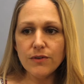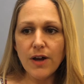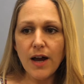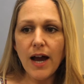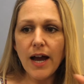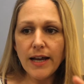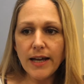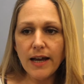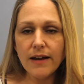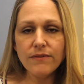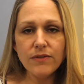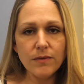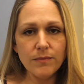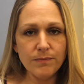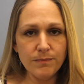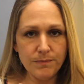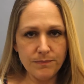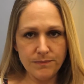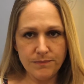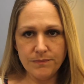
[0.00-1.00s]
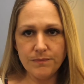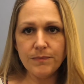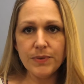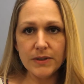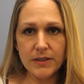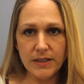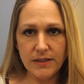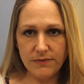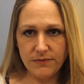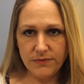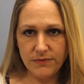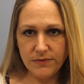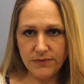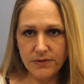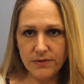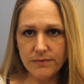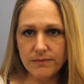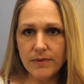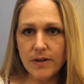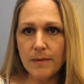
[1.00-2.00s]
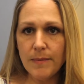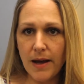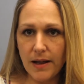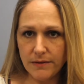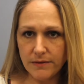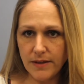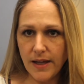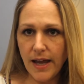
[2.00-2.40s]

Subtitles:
I have a belief about